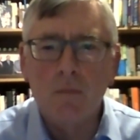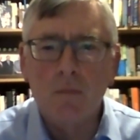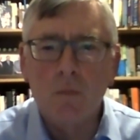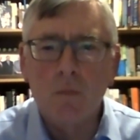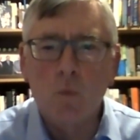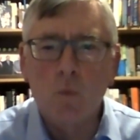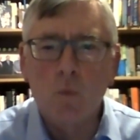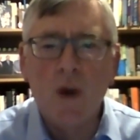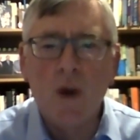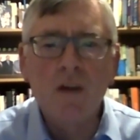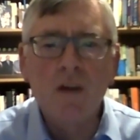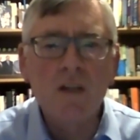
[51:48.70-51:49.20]

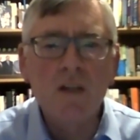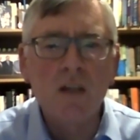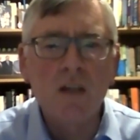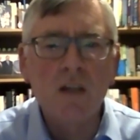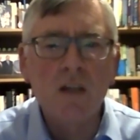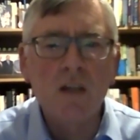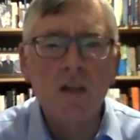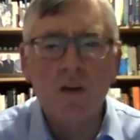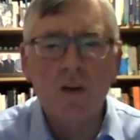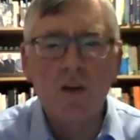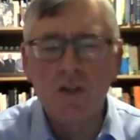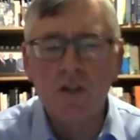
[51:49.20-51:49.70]
wears his
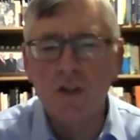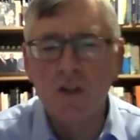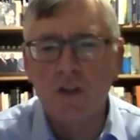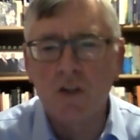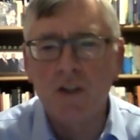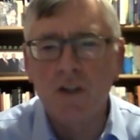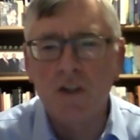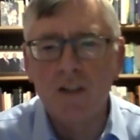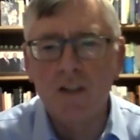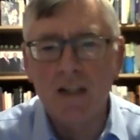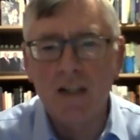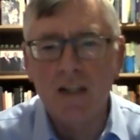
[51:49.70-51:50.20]
Irishness on
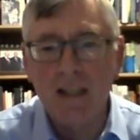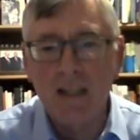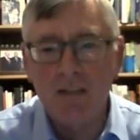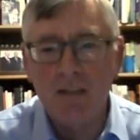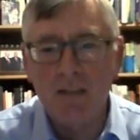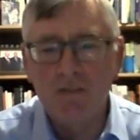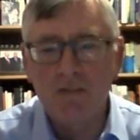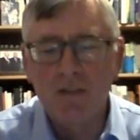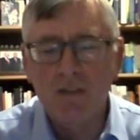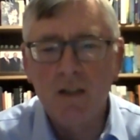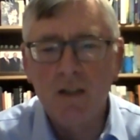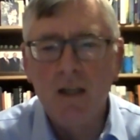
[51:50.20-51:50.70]
his sleeve.
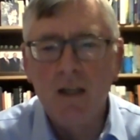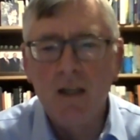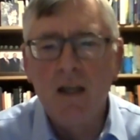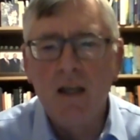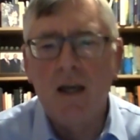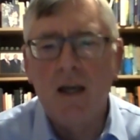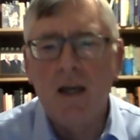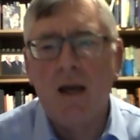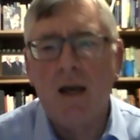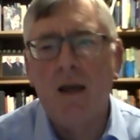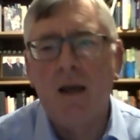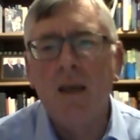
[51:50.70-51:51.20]

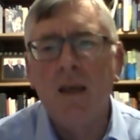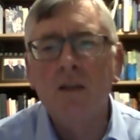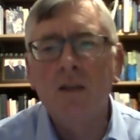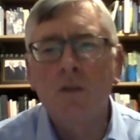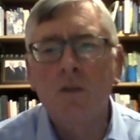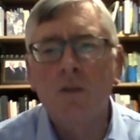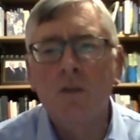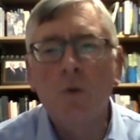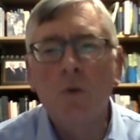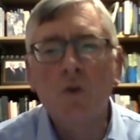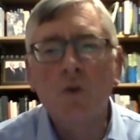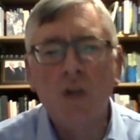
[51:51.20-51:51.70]
He's
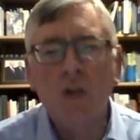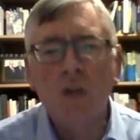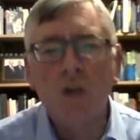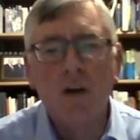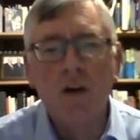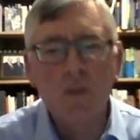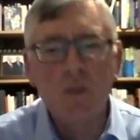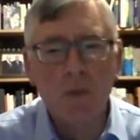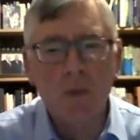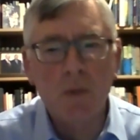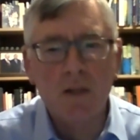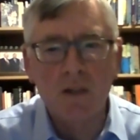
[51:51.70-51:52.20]
the most
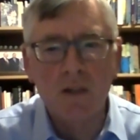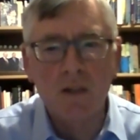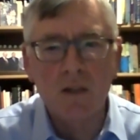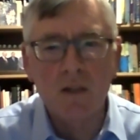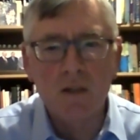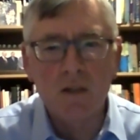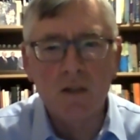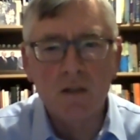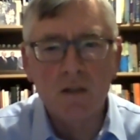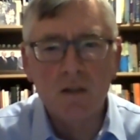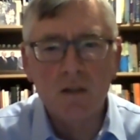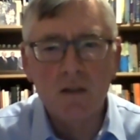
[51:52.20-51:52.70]
Irish
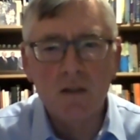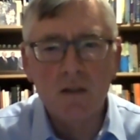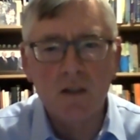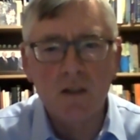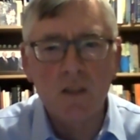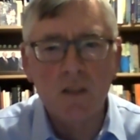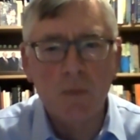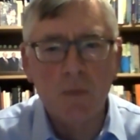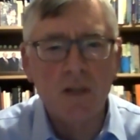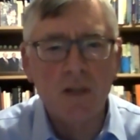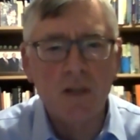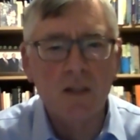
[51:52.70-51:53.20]
president
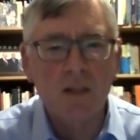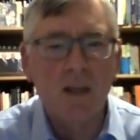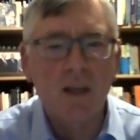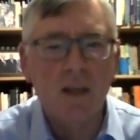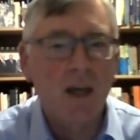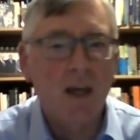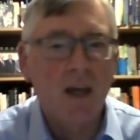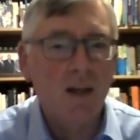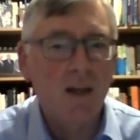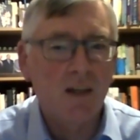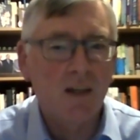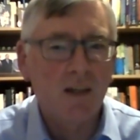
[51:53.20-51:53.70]
since President
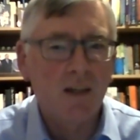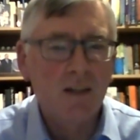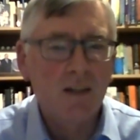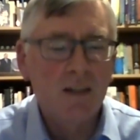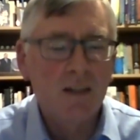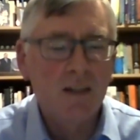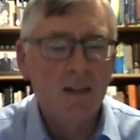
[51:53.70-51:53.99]
Kennedy.